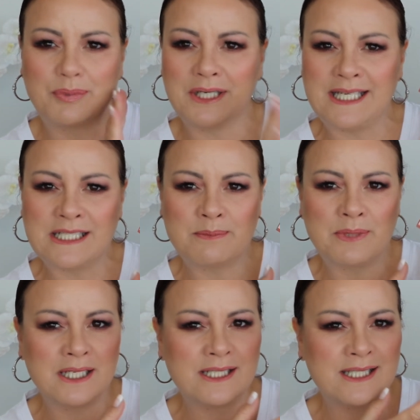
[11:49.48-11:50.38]

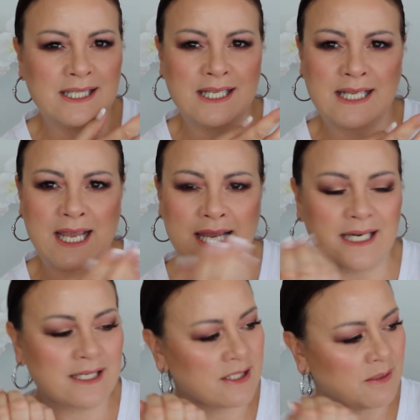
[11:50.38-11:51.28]
blendability
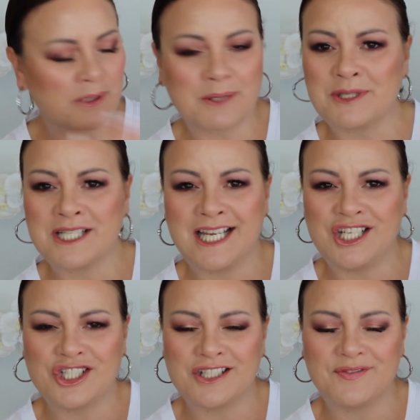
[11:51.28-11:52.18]
and the
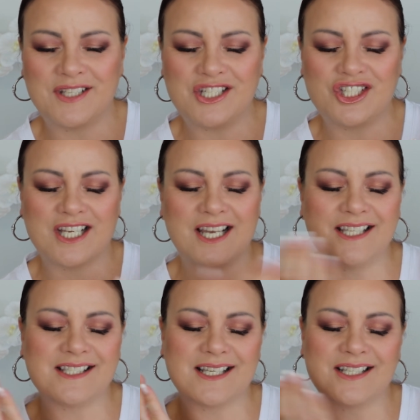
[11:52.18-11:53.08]
pigmentation of these
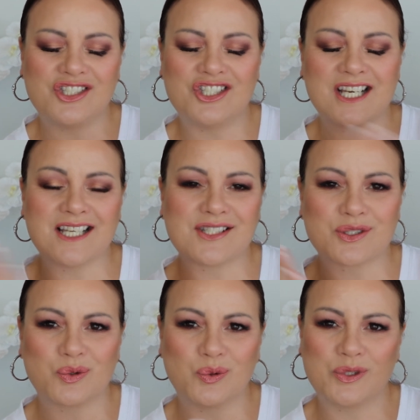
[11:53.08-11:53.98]
shades are
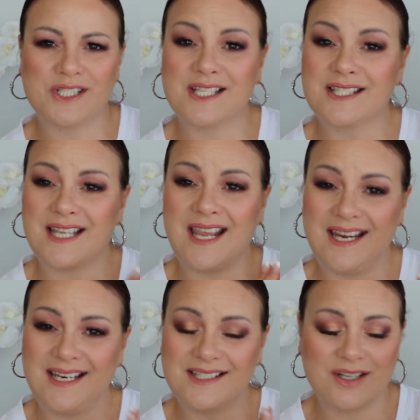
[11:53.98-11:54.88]
just gorgeous,
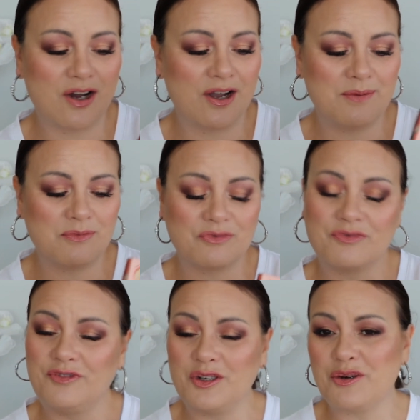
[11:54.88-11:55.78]
and I'm
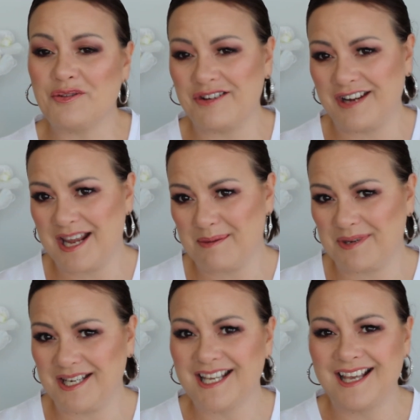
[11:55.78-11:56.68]
very, very
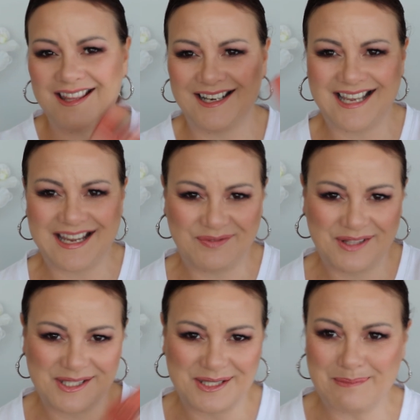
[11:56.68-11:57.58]
happy that I have
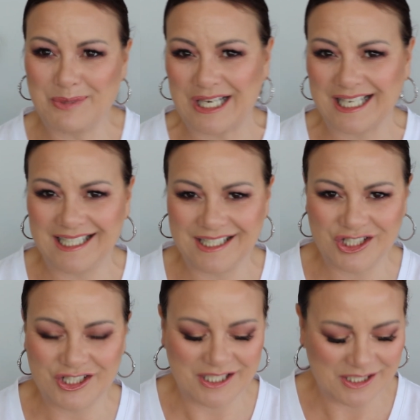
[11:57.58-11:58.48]
this in my
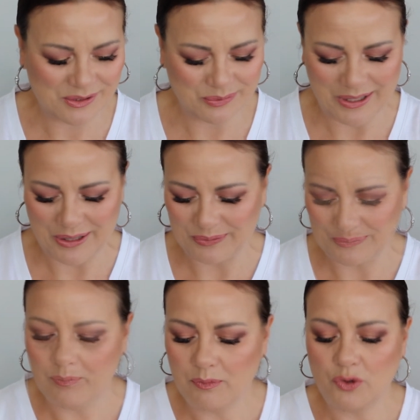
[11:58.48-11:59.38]
collection as well.
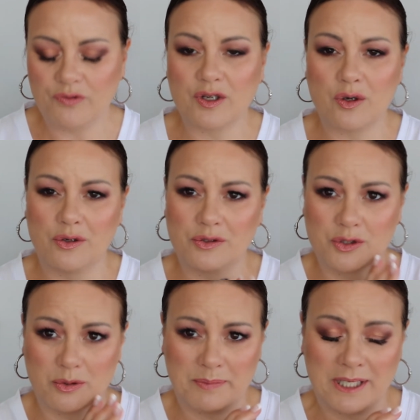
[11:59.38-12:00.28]
Moving on
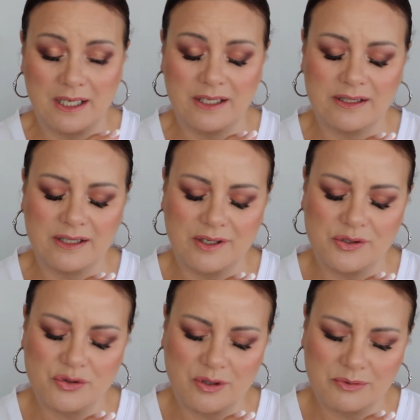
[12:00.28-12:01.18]
to a palette that I
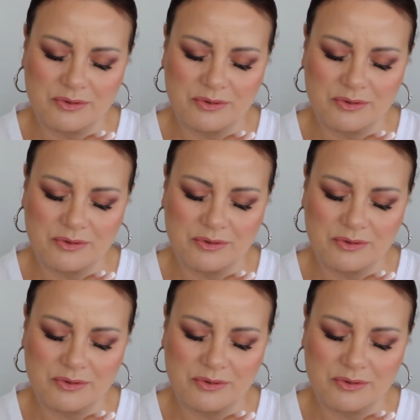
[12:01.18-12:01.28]
dropped